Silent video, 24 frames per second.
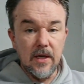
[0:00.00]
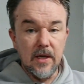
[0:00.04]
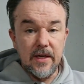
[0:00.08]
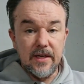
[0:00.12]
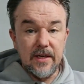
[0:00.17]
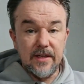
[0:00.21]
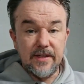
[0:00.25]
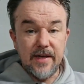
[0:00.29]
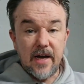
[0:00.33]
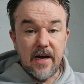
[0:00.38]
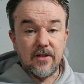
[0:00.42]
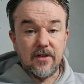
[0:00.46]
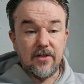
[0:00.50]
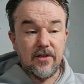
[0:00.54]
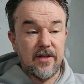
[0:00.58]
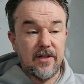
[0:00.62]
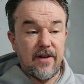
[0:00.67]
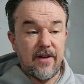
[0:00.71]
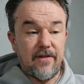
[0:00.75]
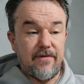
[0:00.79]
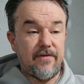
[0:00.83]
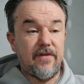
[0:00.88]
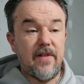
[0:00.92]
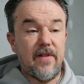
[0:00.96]
is actually a
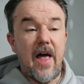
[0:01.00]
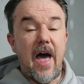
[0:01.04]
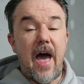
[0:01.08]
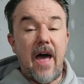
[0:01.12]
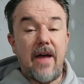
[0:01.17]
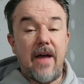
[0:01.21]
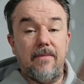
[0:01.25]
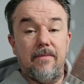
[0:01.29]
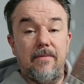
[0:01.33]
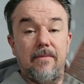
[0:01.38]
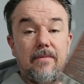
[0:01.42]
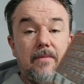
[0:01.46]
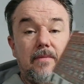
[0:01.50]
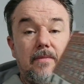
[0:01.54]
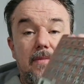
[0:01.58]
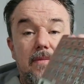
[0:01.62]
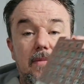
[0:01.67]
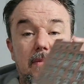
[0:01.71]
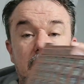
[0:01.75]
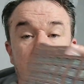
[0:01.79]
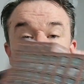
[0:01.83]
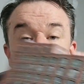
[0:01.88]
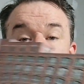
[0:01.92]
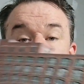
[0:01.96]
flat
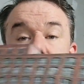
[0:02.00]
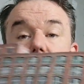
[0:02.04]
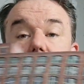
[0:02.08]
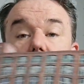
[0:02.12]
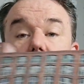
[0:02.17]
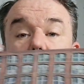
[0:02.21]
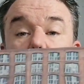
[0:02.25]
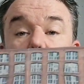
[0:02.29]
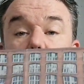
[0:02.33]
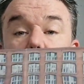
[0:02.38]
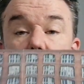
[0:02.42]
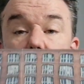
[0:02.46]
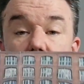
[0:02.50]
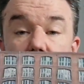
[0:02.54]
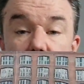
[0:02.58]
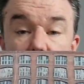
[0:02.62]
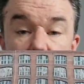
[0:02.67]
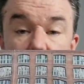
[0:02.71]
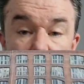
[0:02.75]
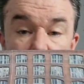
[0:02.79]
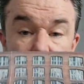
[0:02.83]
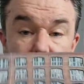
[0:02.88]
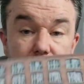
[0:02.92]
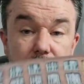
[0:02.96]

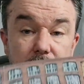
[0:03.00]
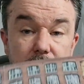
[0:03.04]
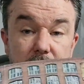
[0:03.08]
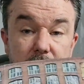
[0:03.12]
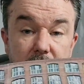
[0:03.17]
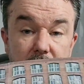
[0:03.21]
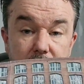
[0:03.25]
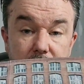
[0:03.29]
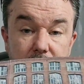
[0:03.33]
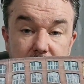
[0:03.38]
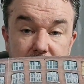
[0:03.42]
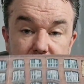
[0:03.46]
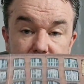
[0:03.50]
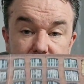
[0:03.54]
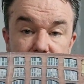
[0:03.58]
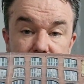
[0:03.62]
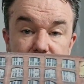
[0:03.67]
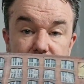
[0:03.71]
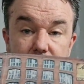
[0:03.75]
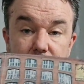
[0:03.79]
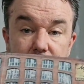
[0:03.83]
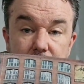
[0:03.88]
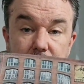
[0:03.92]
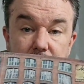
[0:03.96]
that I made
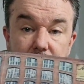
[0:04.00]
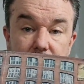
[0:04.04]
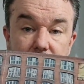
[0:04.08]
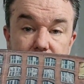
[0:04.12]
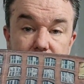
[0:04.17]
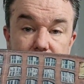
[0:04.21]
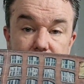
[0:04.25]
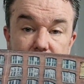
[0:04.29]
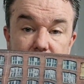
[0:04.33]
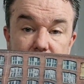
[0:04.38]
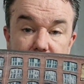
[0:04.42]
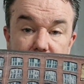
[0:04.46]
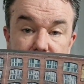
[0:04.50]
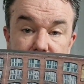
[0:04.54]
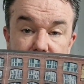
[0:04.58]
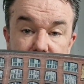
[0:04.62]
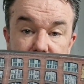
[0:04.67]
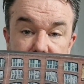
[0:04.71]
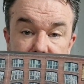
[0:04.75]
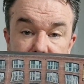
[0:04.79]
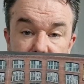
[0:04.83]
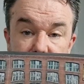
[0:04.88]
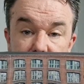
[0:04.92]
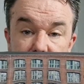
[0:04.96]
from a
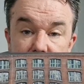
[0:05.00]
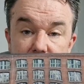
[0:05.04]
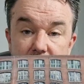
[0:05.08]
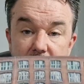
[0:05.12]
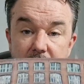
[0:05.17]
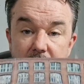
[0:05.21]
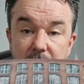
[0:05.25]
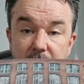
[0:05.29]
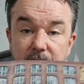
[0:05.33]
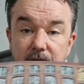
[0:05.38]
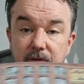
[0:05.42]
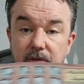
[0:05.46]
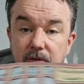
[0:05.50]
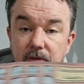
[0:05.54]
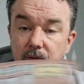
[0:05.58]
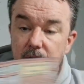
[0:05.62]
kit that I have.